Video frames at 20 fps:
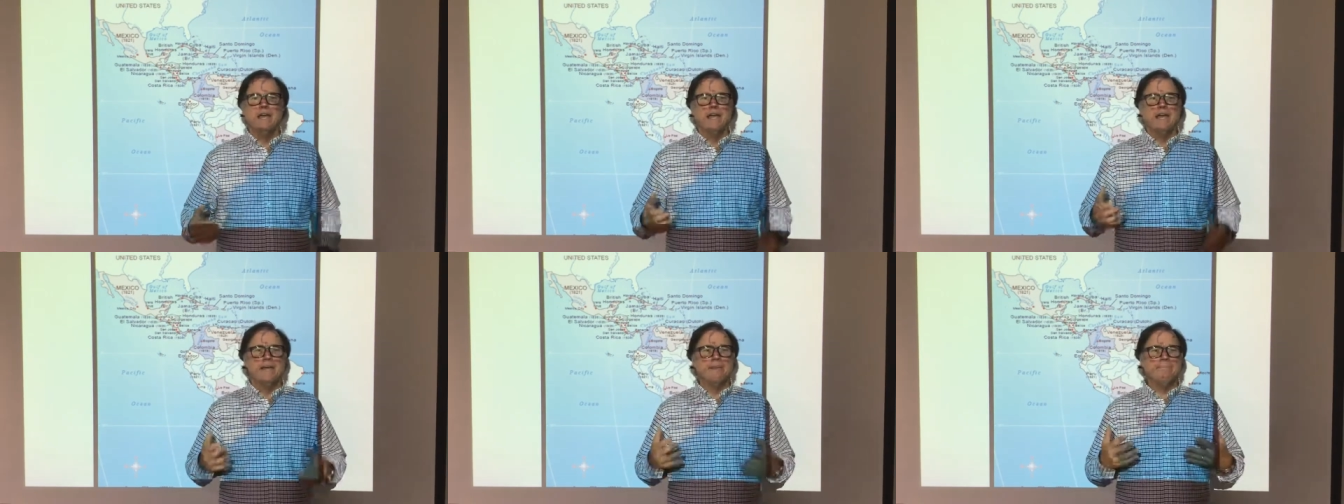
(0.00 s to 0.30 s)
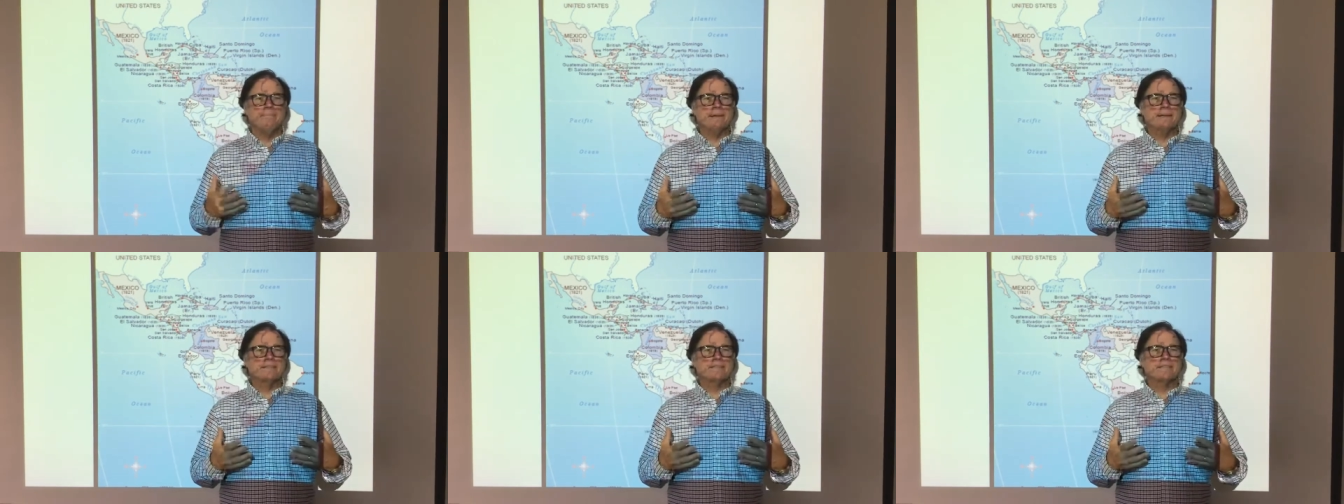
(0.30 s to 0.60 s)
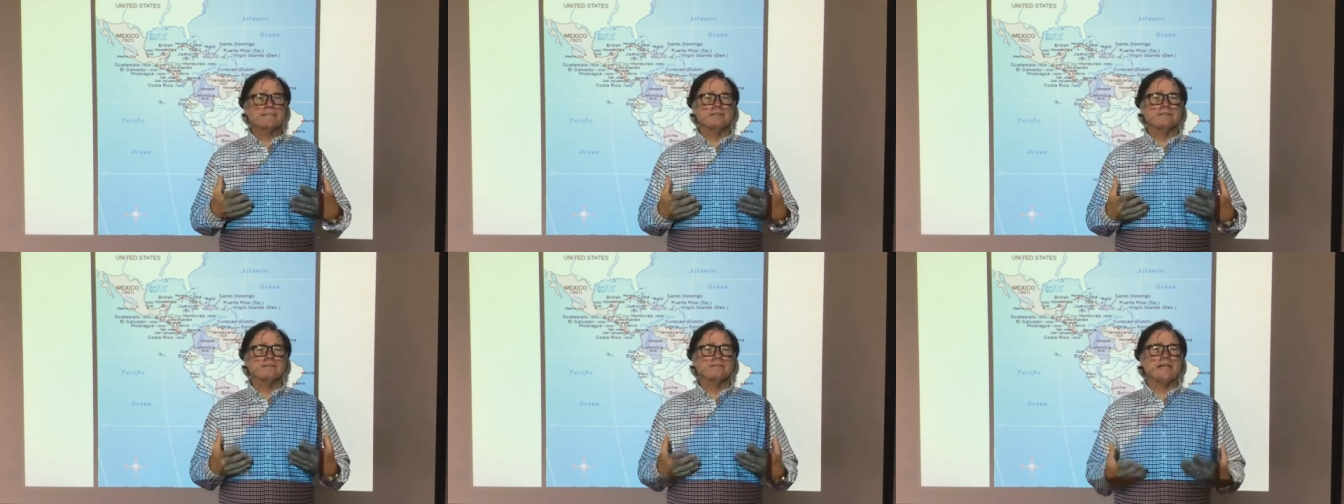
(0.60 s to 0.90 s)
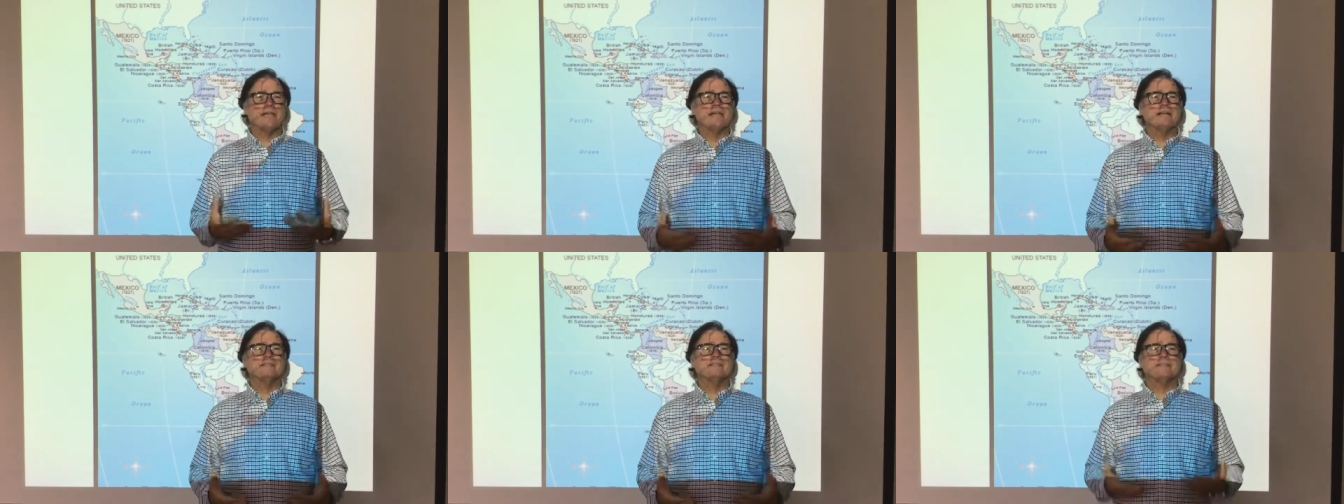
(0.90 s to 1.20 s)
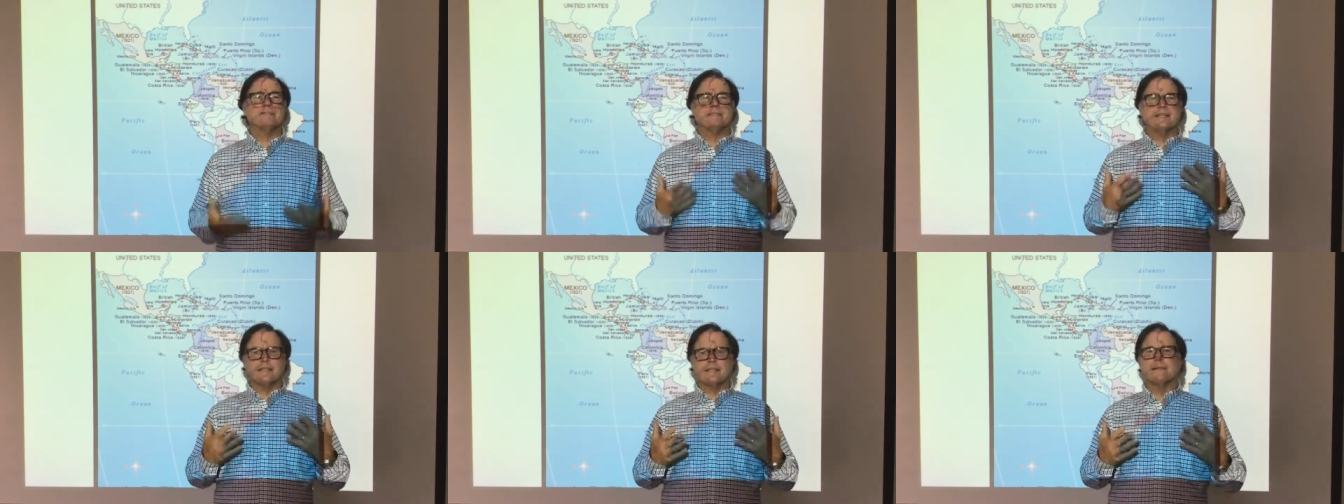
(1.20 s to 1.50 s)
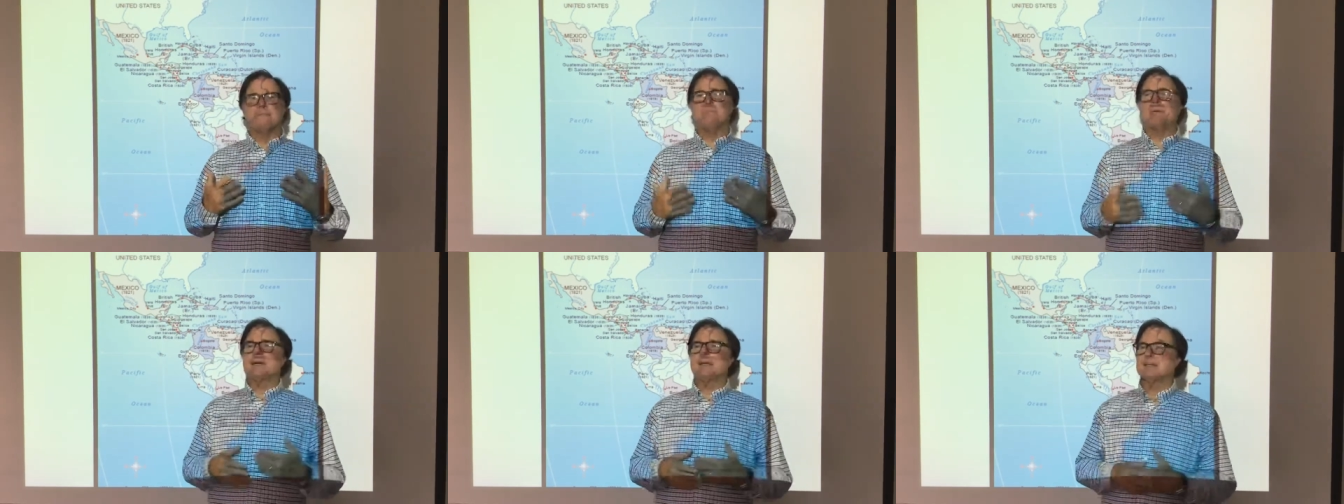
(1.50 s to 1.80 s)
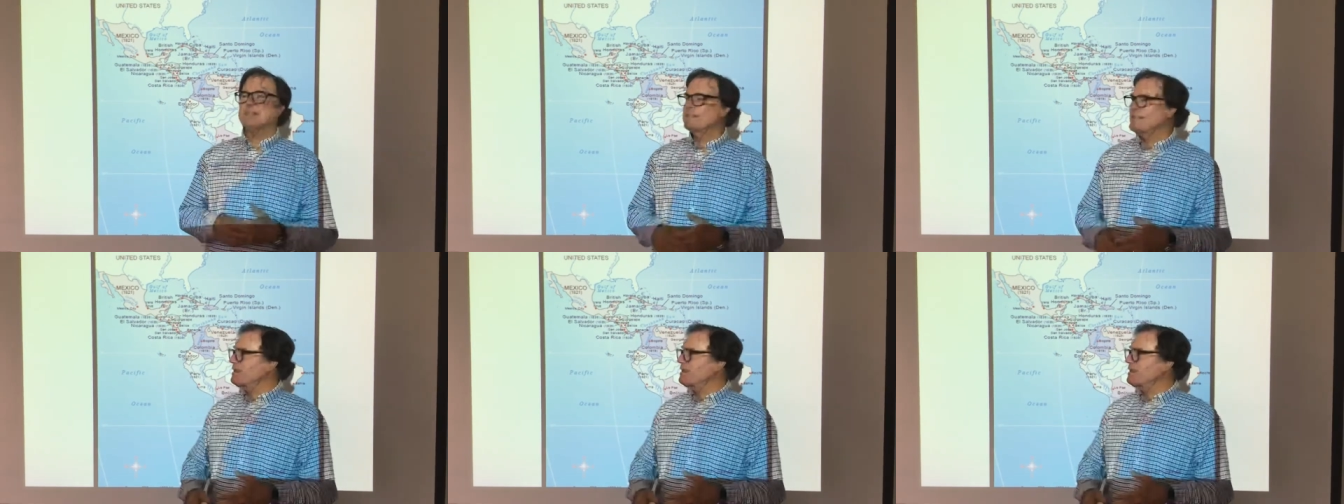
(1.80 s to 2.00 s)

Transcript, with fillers: and Mexico gains its independence